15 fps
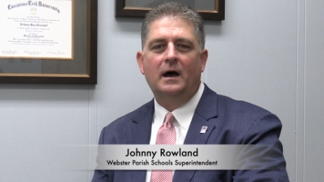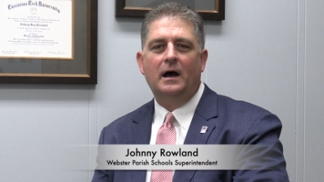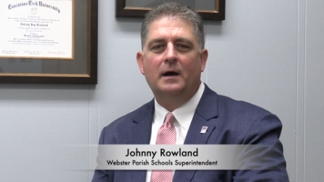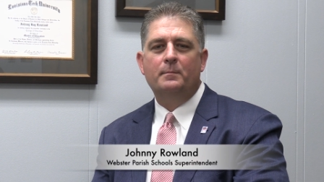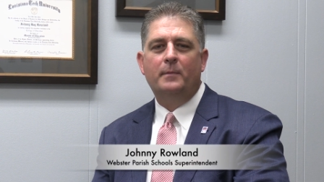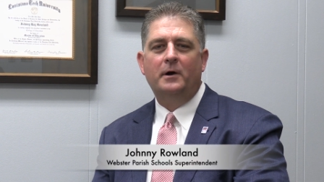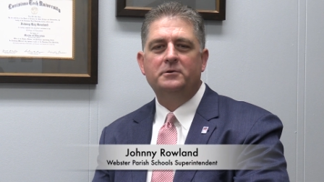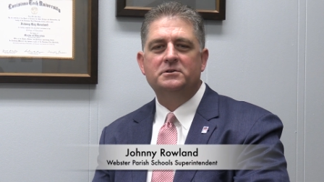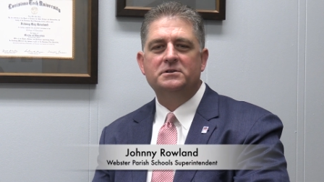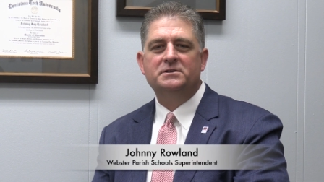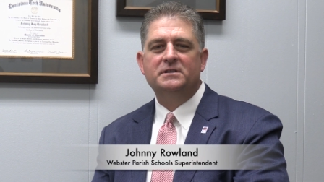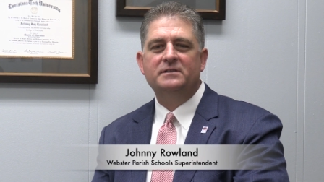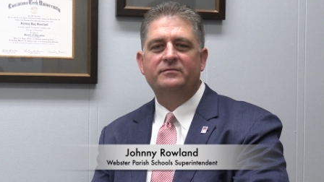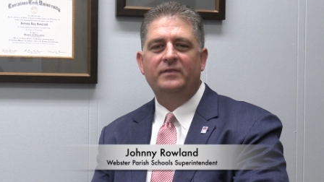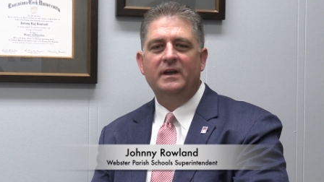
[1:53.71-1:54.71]

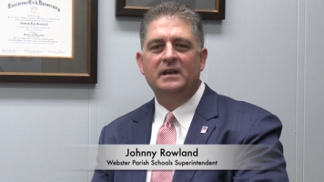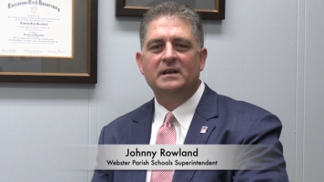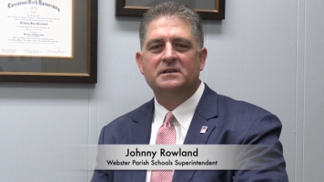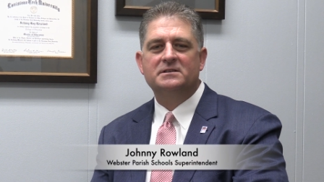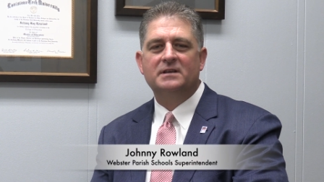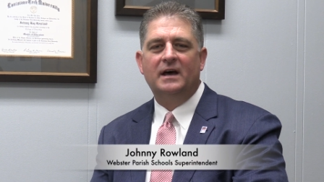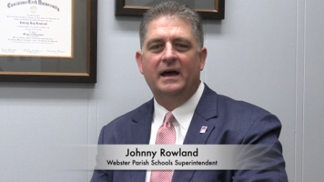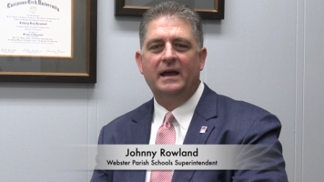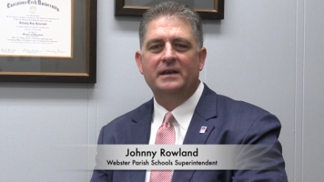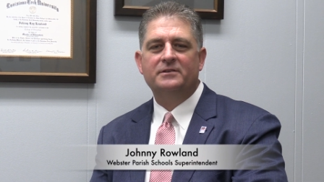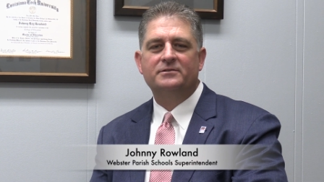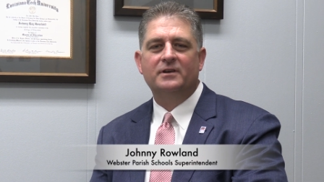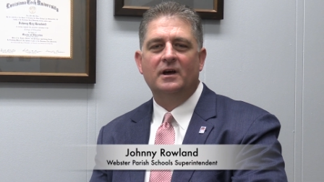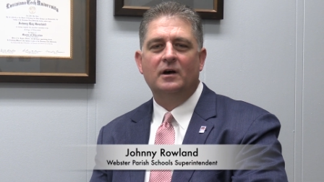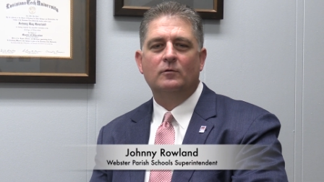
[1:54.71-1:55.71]
Emergency feeding
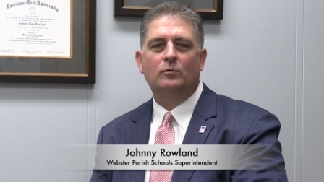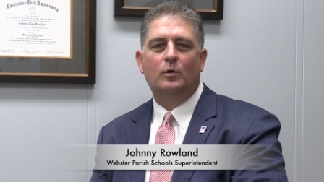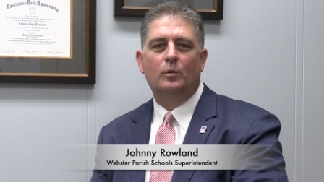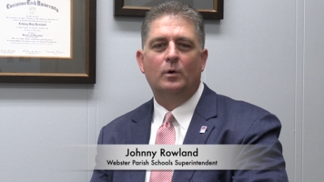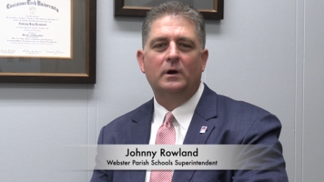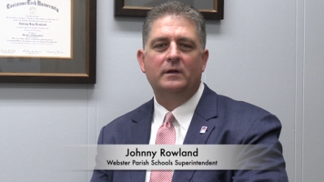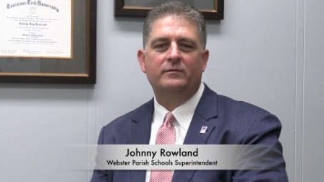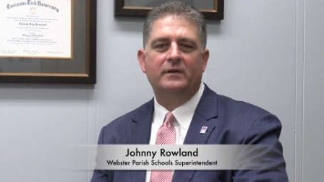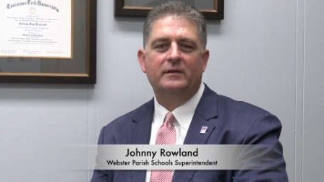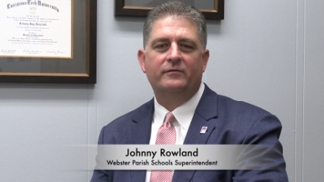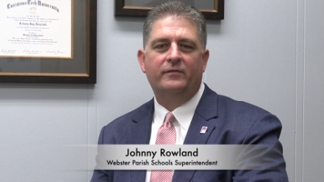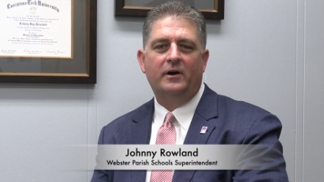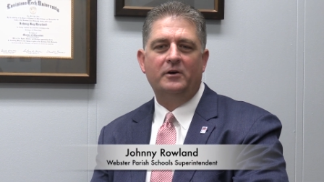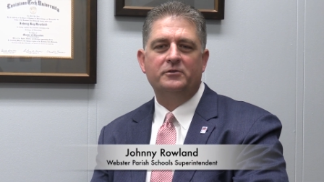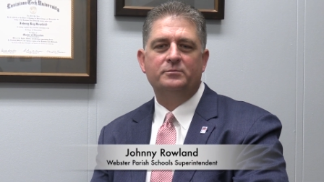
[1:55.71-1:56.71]
sites were one of the
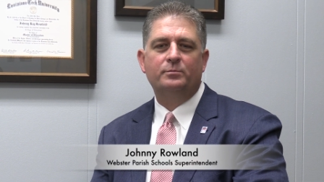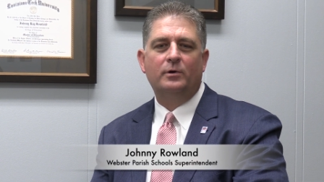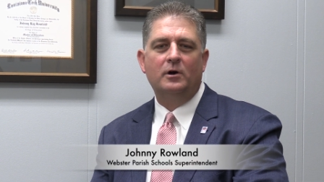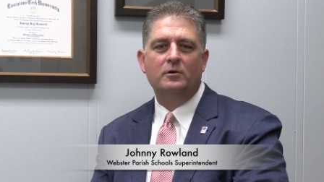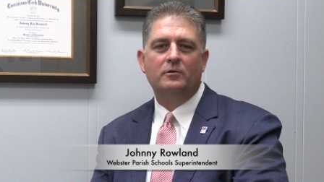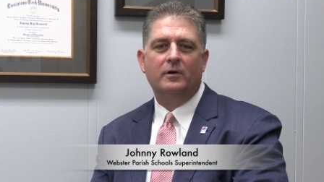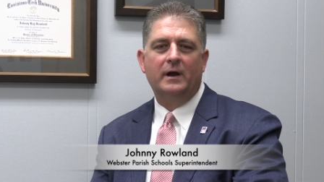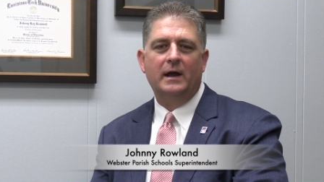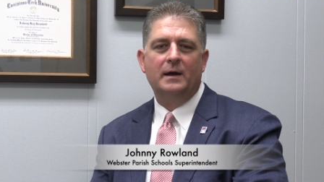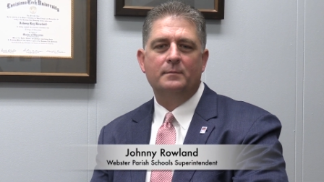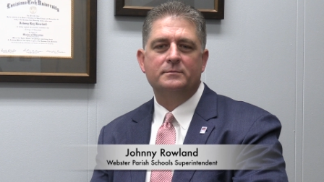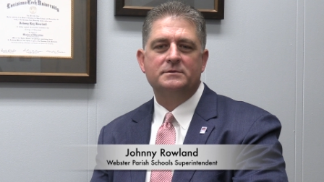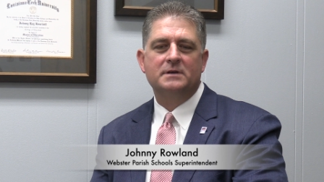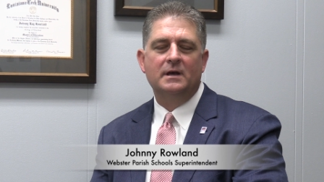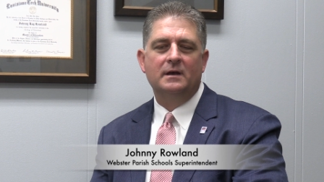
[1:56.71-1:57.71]
first
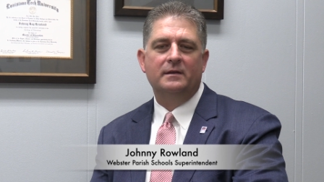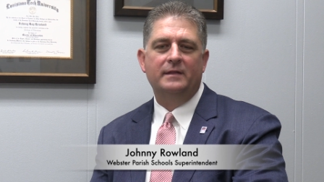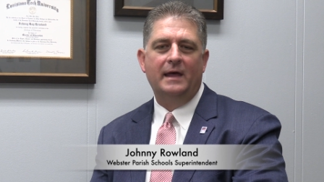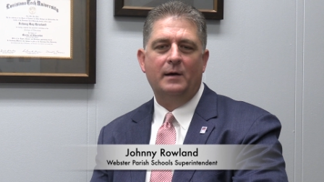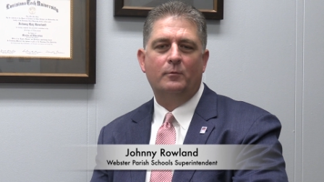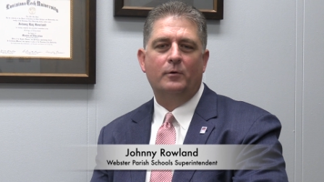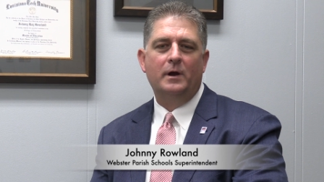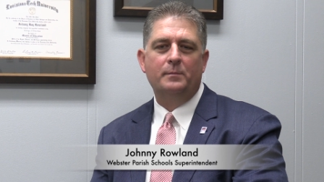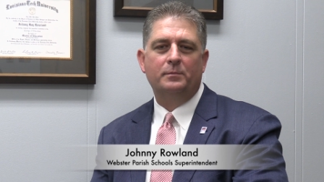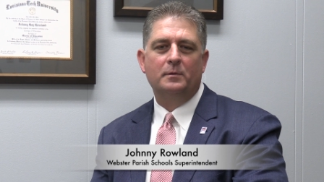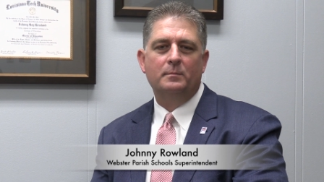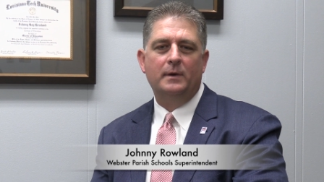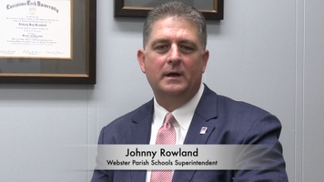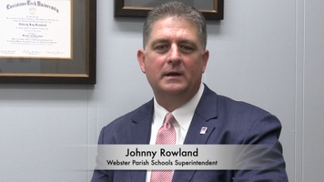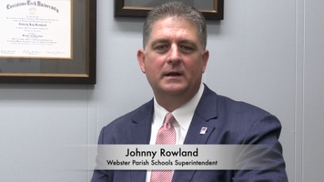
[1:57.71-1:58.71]
programs that were
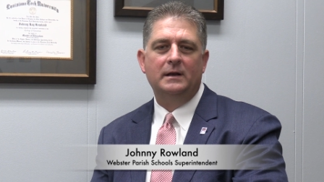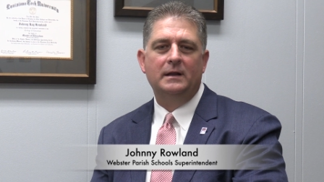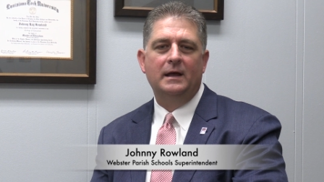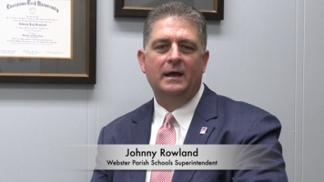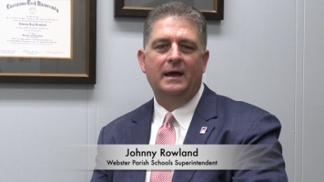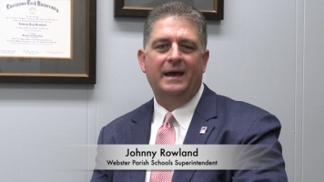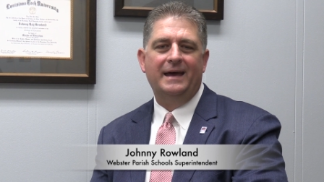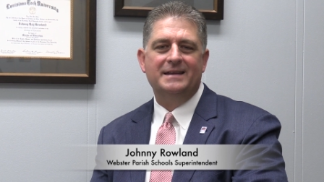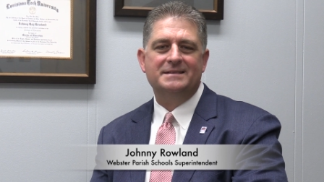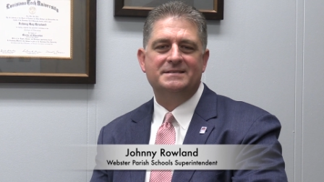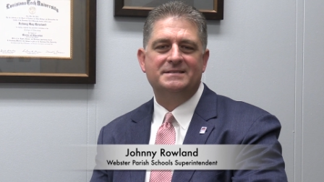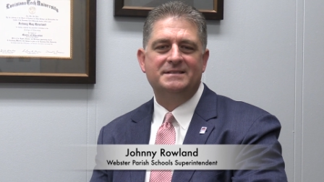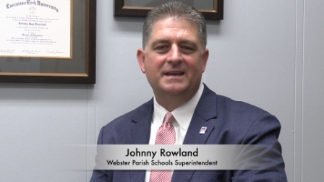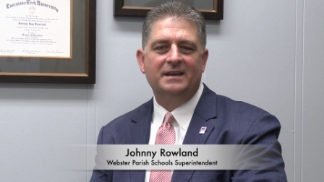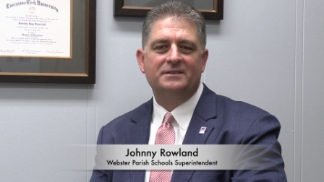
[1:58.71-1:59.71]
implemented at
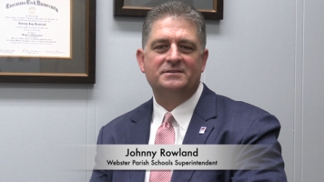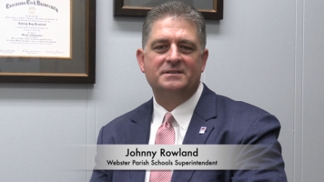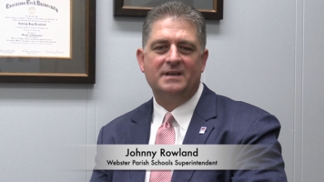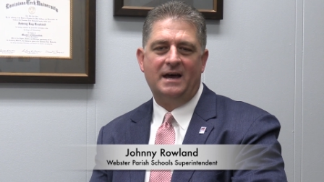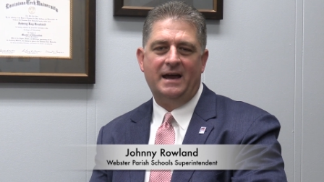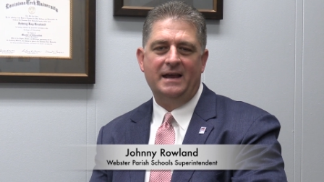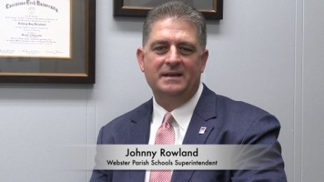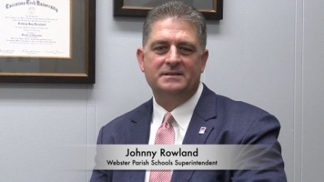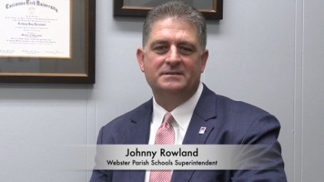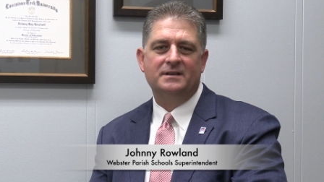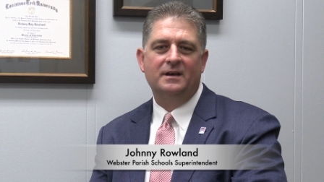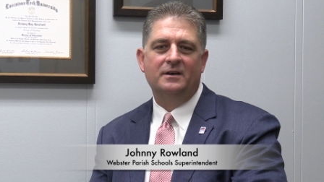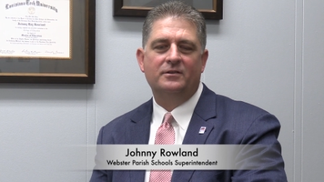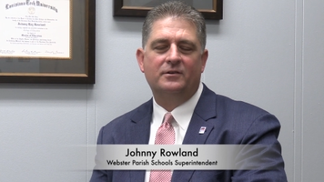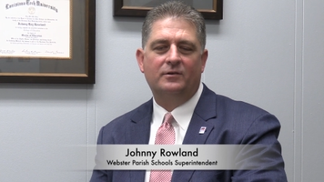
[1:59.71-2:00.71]
6 sites
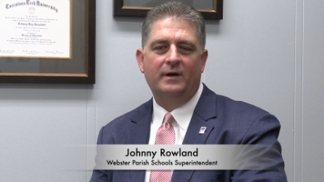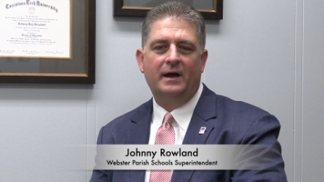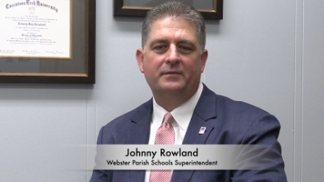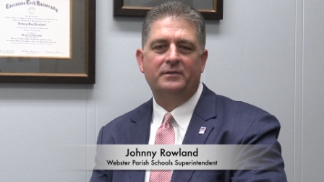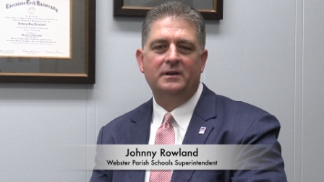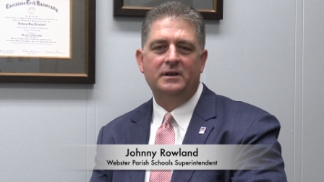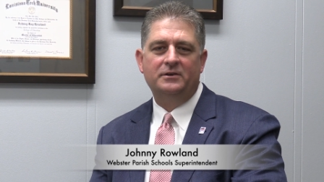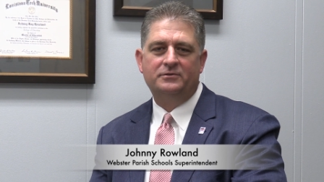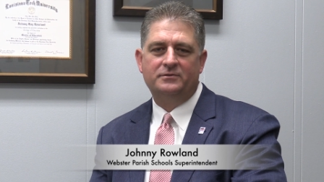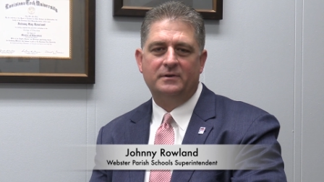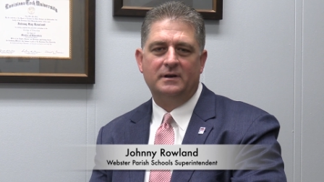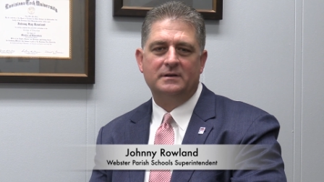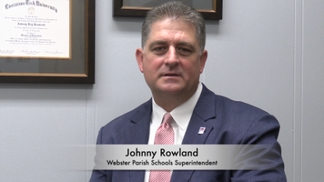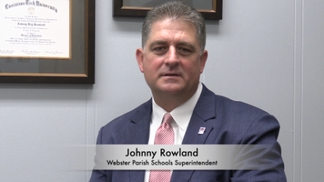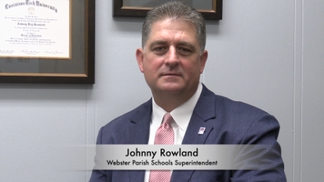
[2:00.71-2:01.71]
throughout the
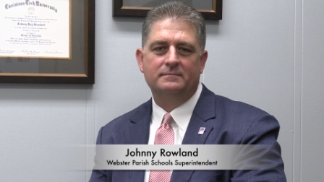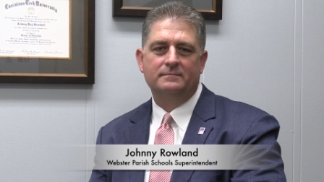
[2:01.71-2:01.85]
district.